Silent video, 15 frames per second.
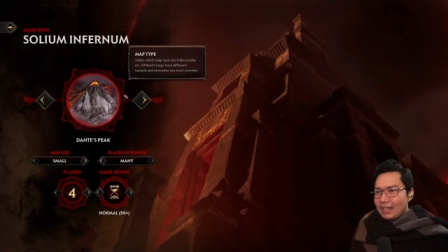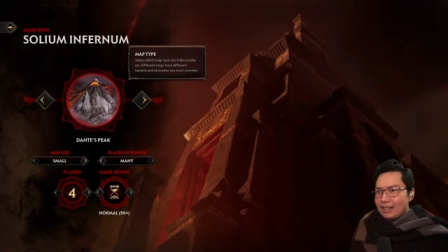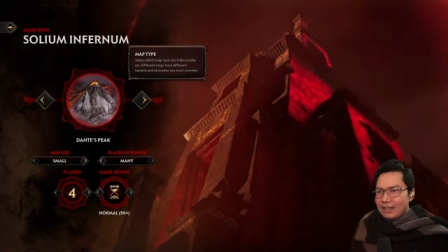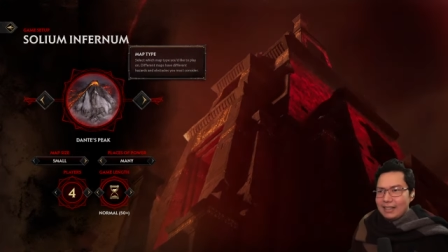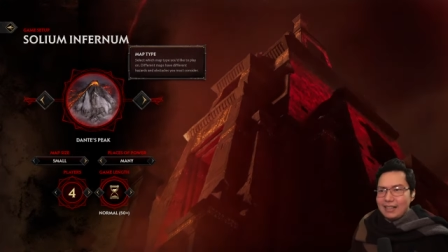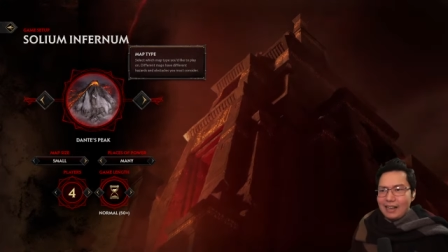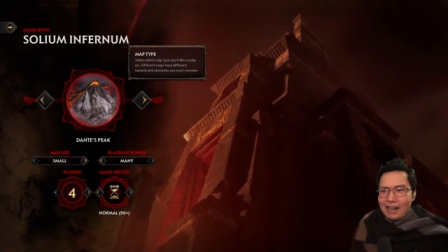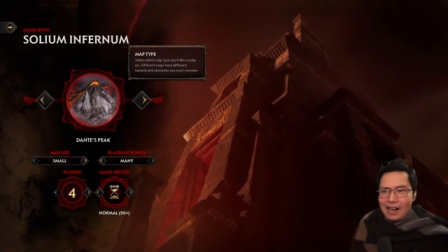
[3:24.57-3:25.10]
I
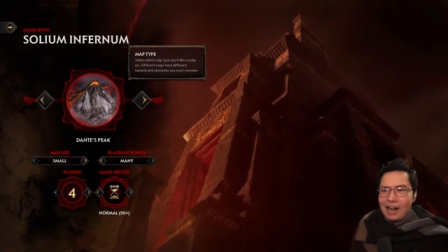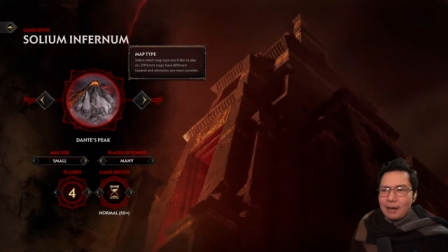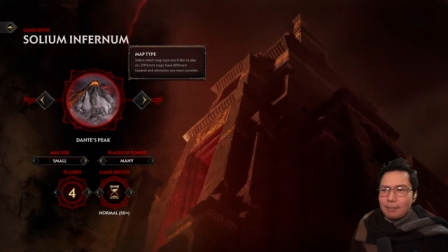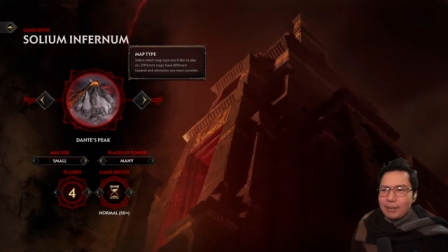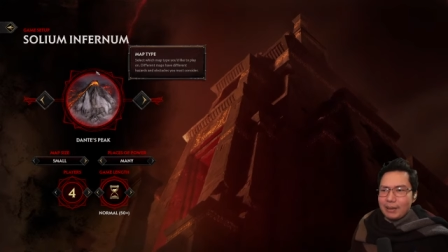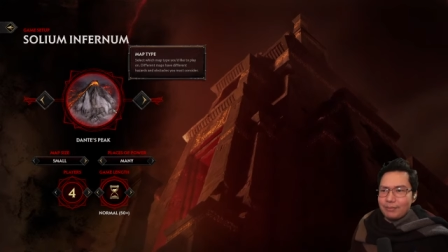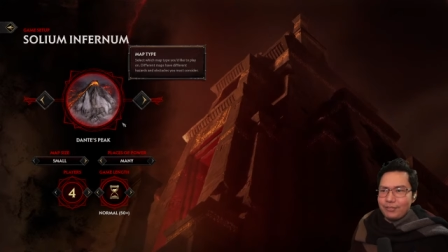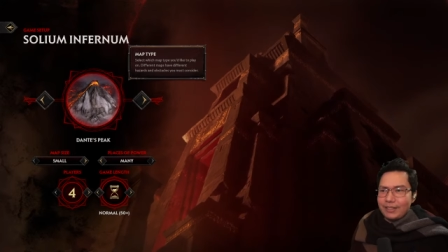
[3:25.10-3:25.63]
think
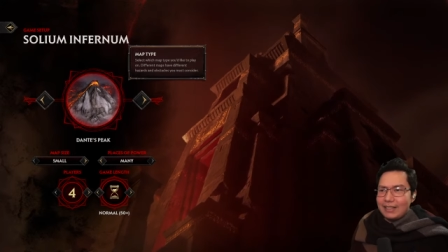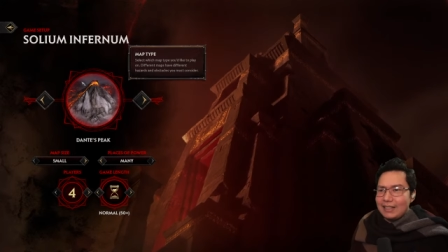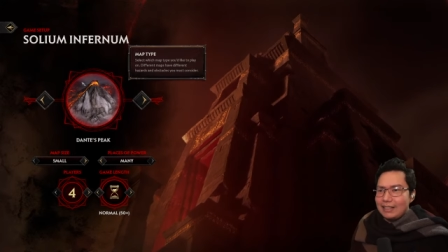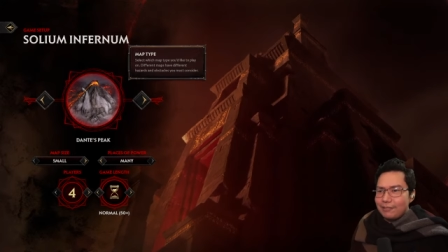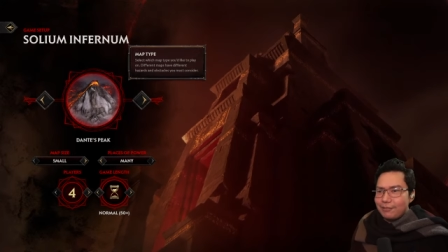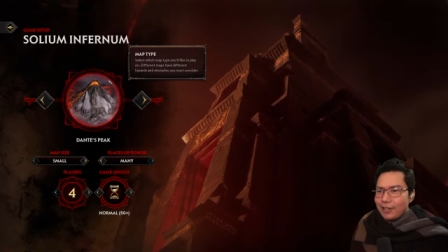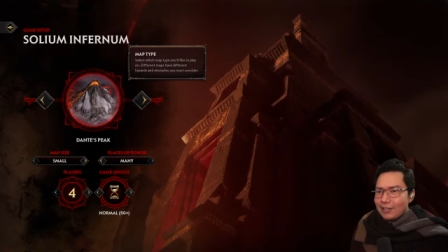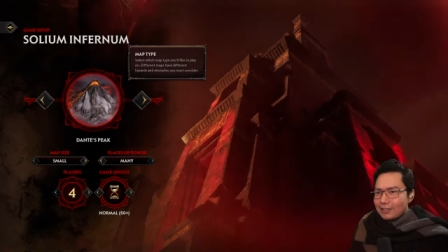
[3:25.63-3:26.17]
up. I'm
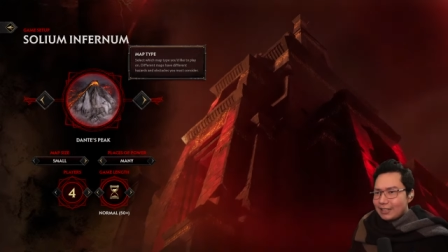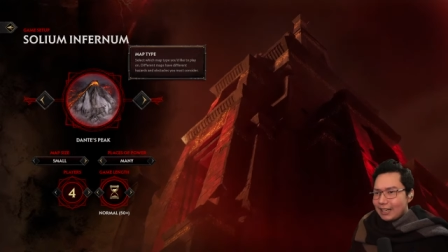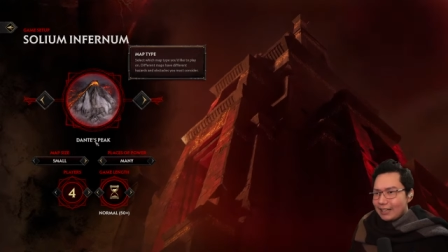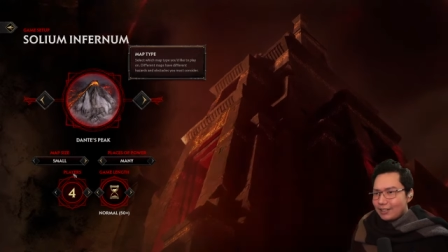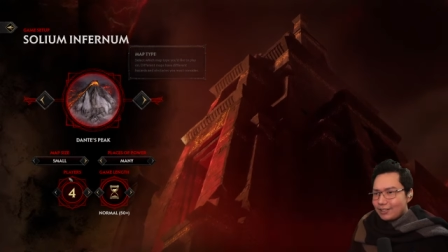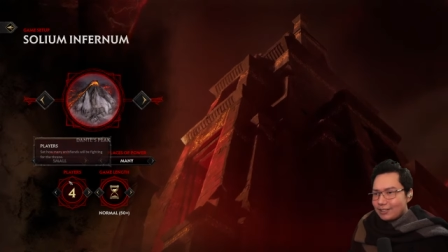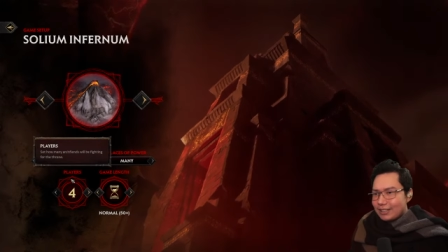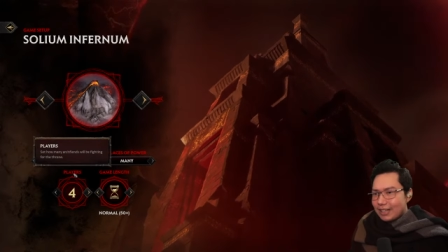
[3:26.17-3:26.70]
feeling
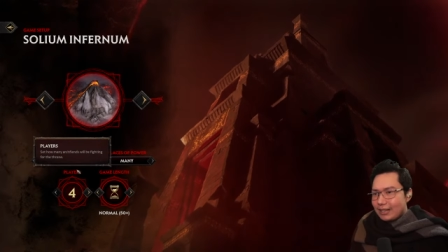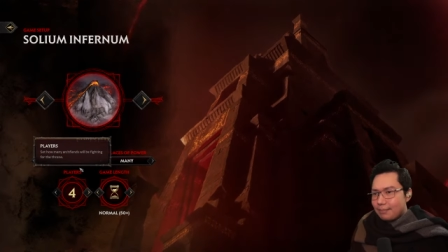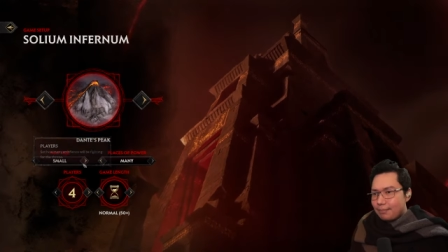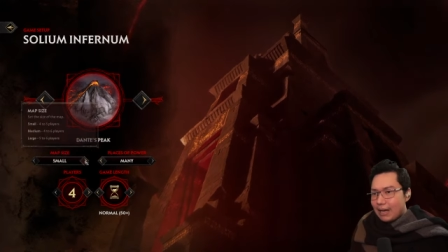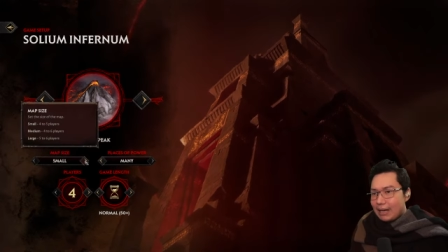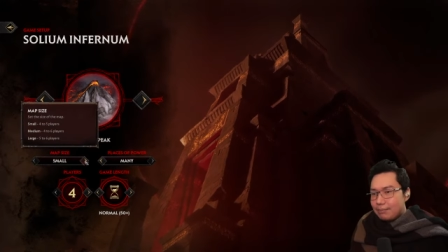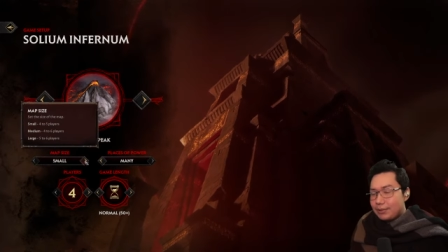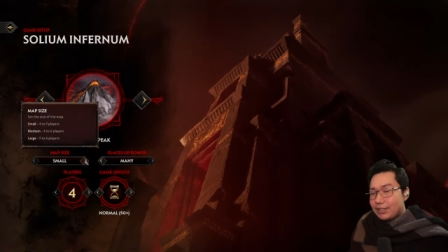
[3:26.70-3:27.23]
volcano today.
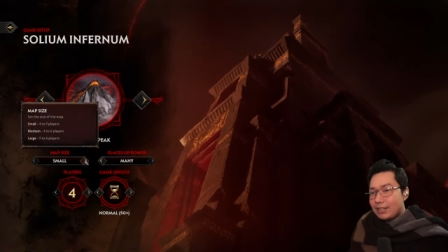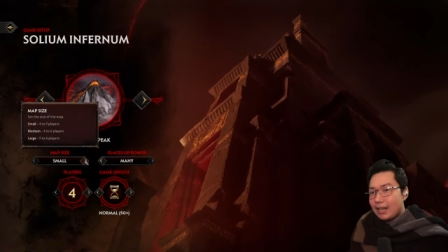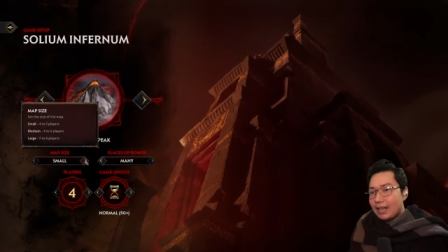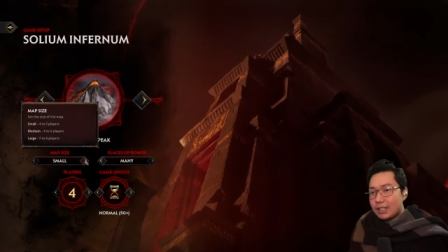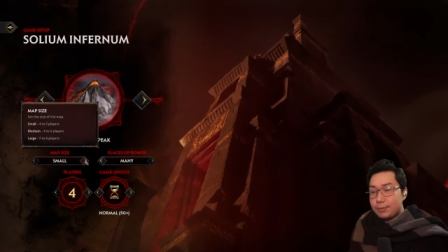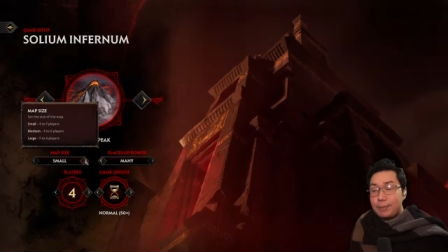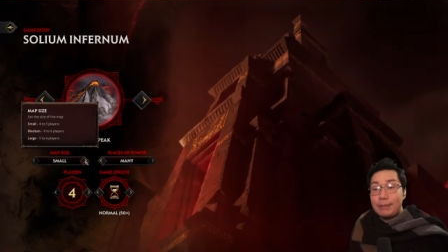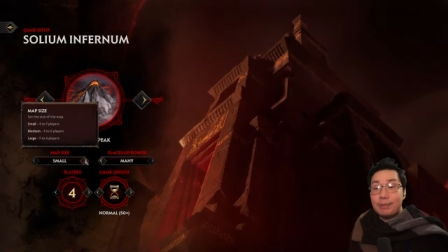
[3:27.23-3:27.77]
Map
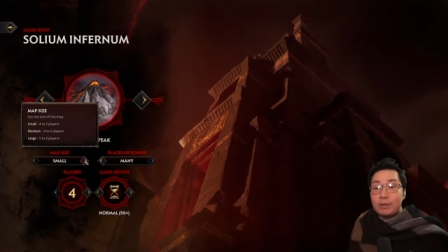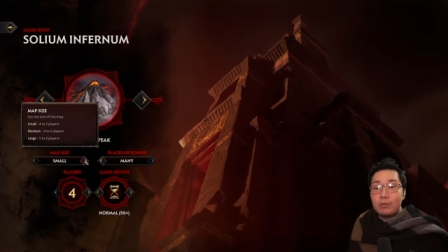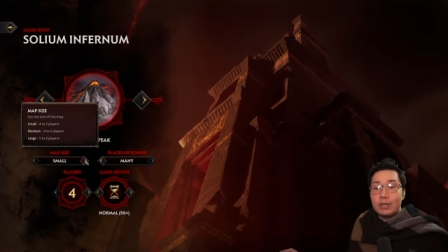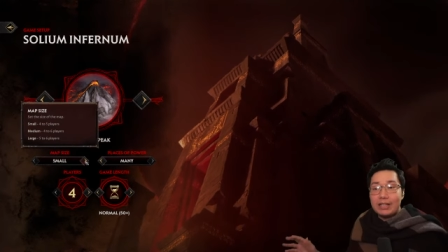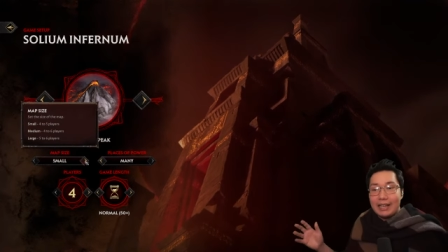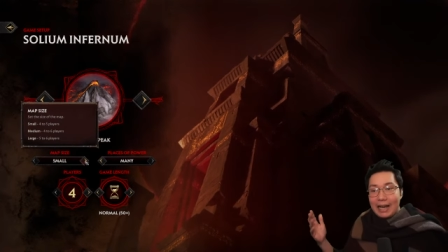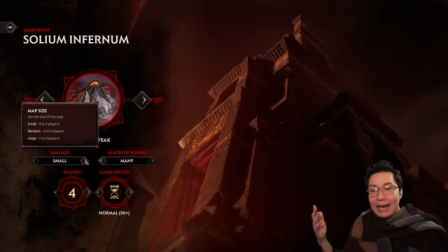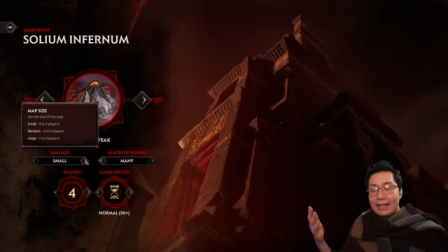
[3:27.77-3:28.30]
size. People
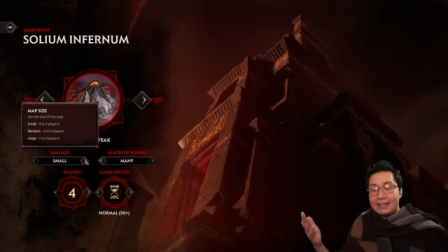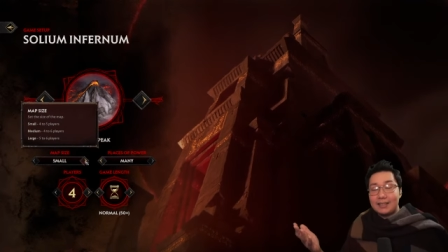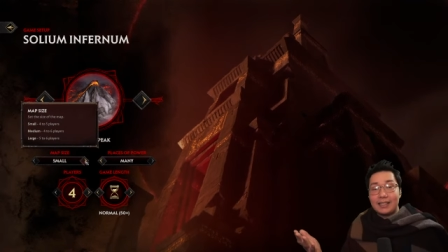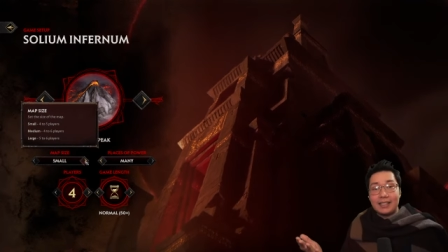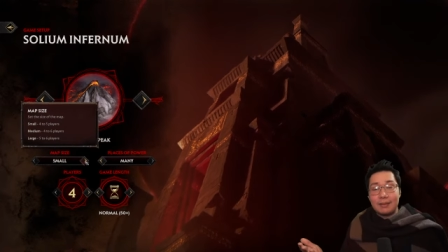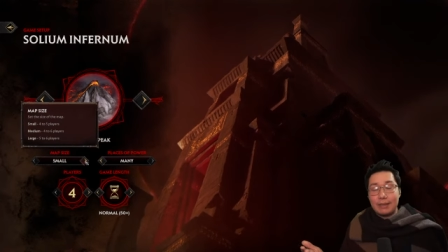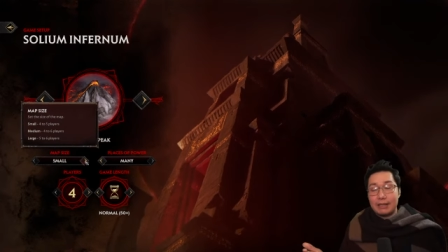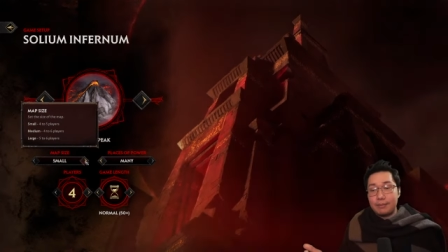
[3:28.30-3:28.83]
were
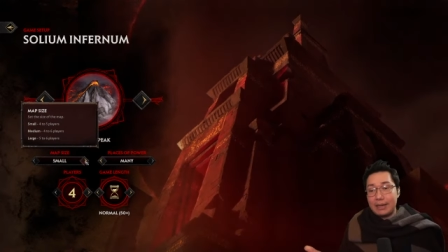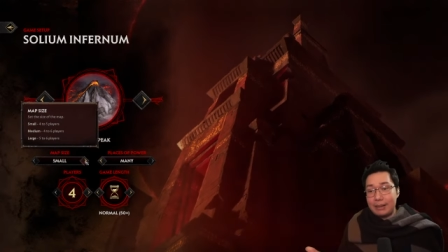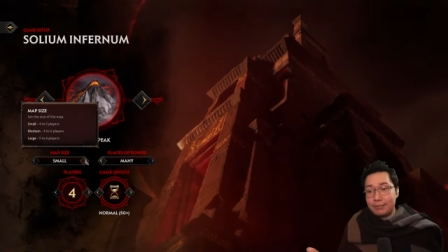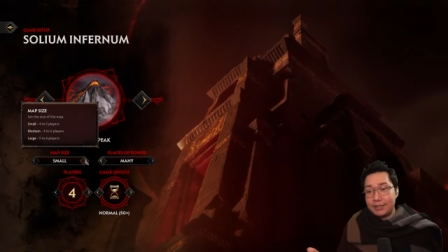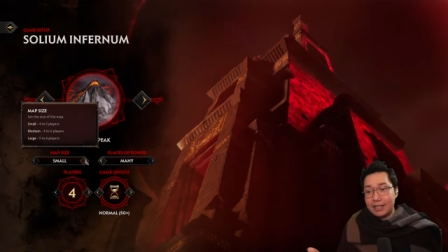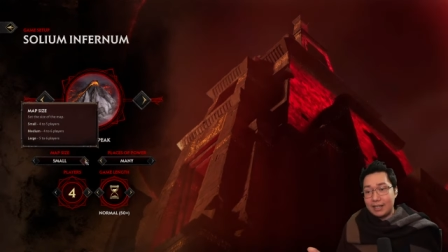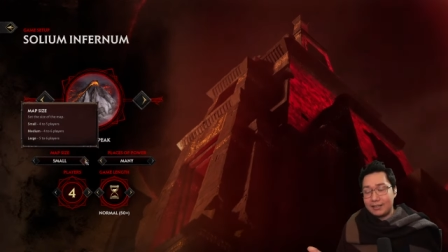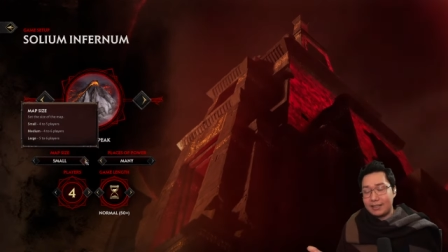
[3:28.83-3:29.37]
asking about map
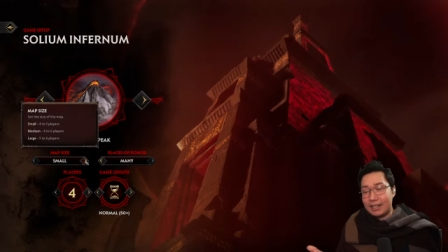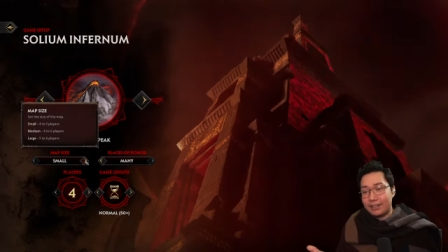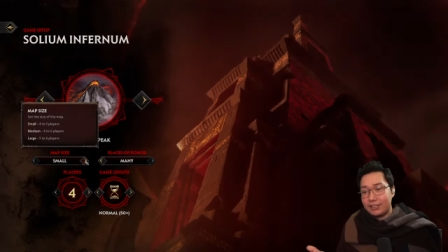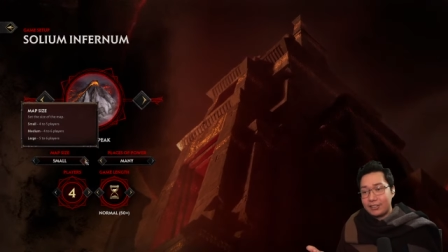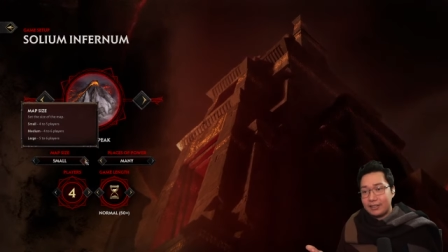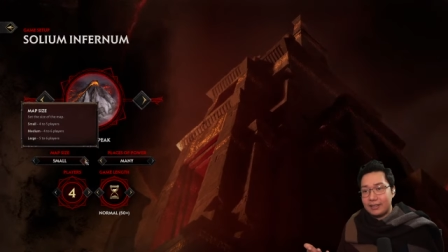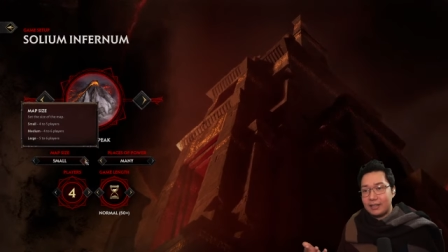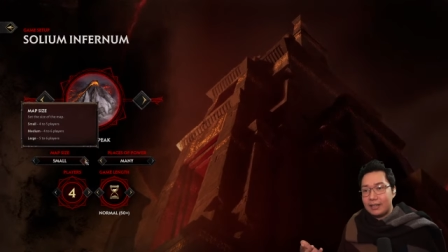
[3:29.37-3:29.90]
size,
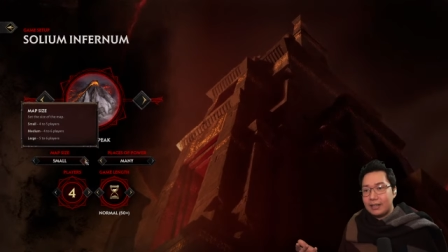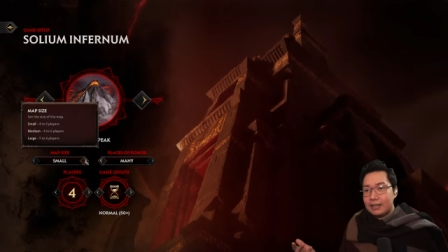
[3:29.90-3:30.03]
actually.